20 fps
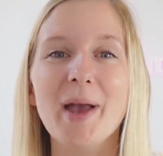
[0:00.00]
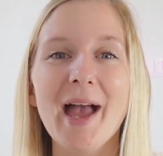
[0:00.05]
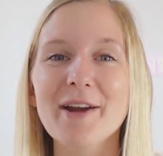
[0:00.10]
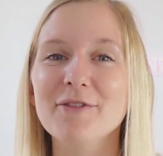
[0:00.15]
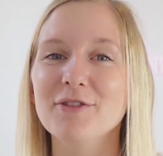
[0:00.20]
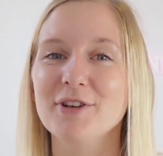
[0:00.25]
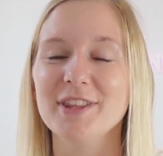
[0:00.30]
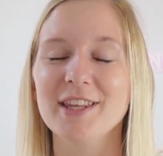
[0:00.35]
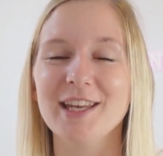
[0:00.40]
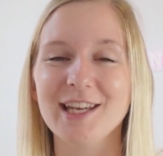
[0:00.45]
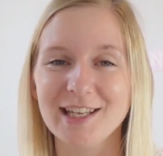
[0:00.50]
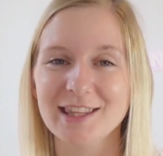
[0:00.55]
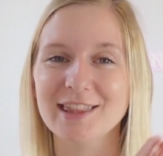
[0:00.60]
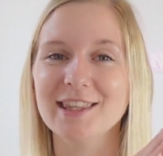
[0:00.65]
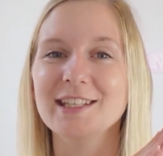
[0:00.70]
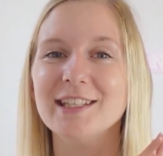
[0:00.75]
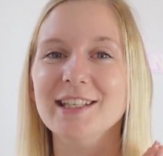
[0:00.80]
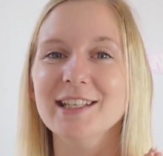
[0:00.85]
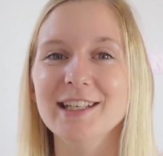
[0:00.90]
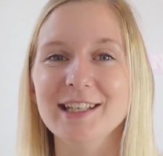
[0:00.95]
everything
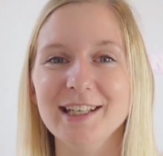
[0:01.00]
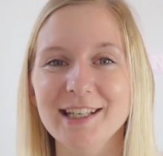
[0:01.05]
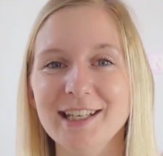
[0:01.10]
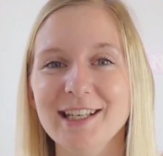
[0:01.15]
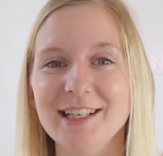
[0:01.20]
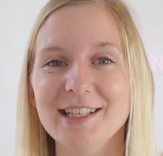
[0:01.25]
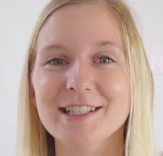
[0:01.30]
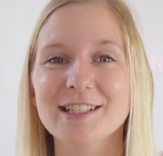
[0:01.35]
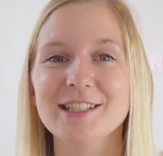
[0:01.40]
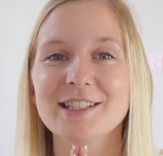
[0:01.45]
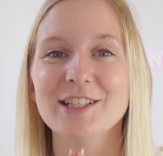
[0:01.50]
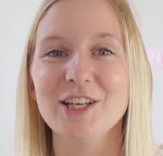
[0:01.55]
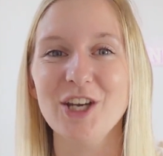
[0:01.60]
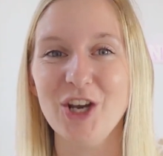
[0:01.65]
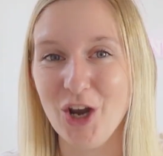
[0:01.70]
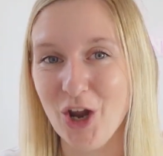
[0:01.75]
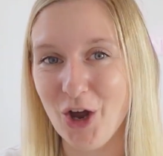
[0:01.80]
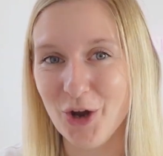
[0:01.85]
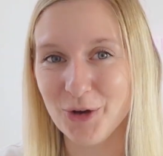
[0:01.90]
that you need to know.